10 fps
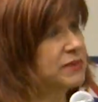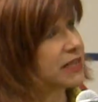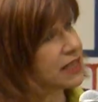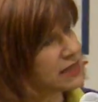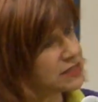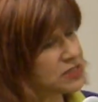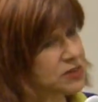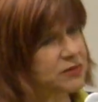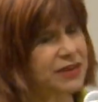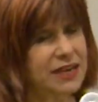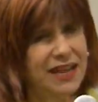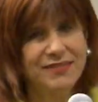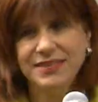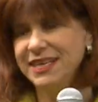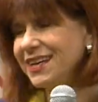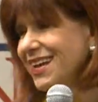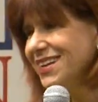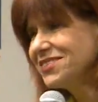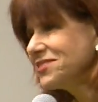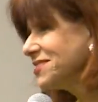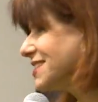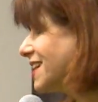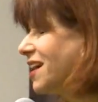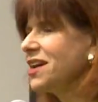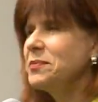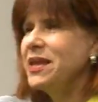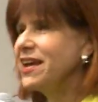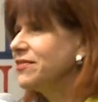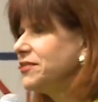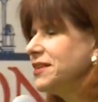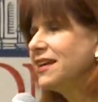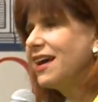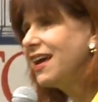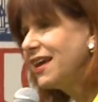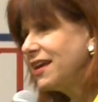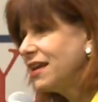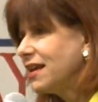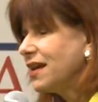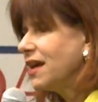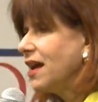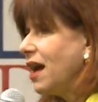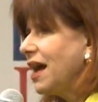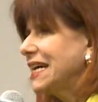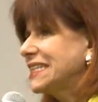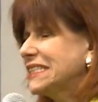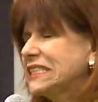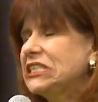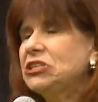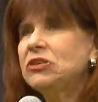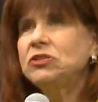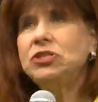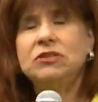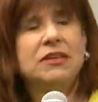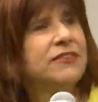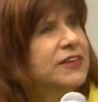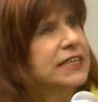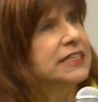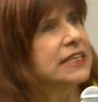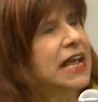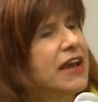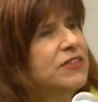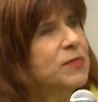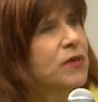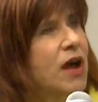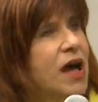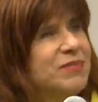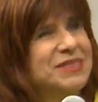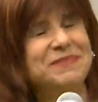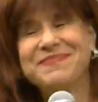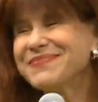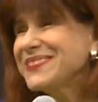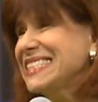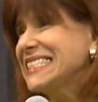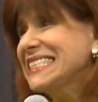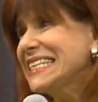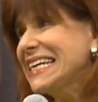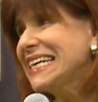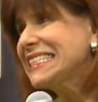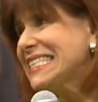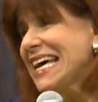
my kids are great, I have teenagers, they hug me every day. You know, Judy, if I did have a problem, it's